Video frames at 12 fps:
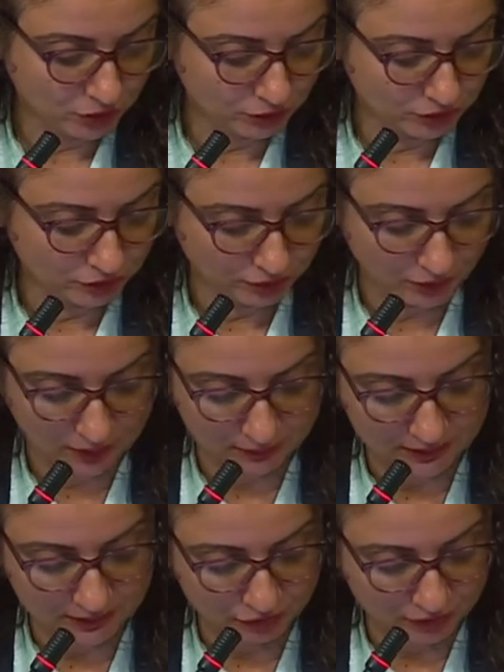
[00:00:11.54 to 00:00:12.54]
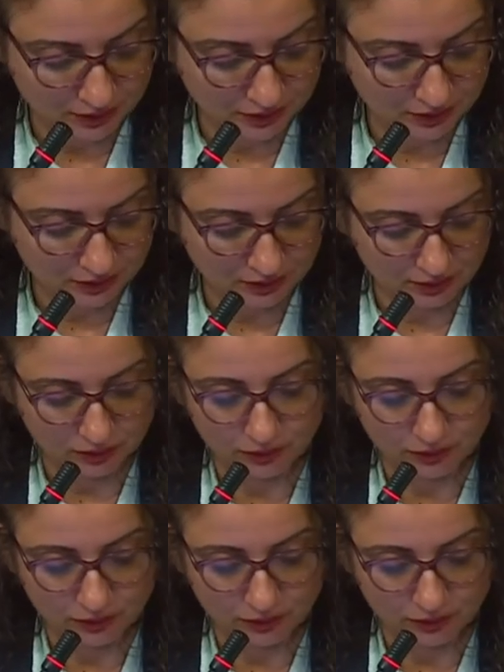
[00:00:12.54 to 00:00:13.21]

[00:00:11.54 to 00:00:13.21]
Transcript: two follow-ups. First,